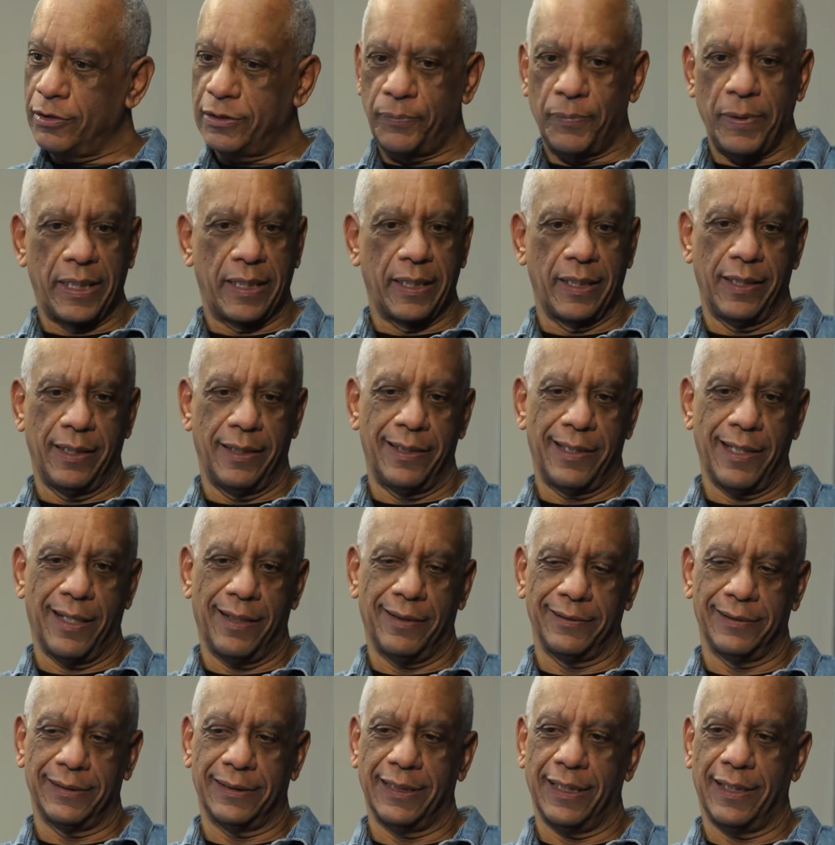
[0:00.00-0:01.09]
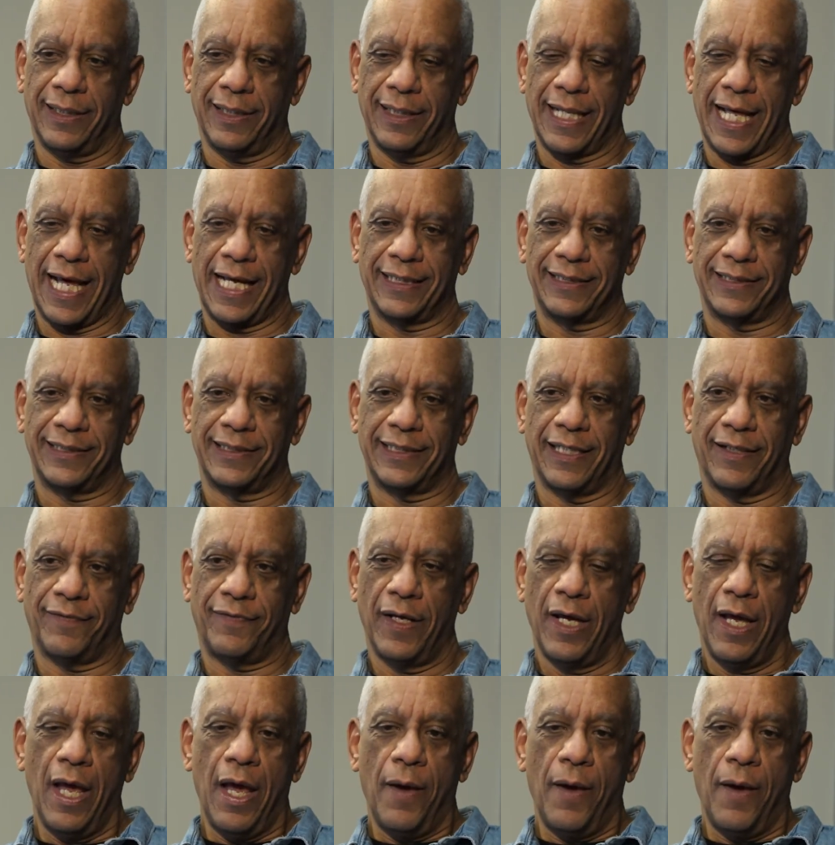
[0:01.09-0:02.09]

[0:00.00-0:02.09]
speaking in tongues, none of that mm -hmm. stuff.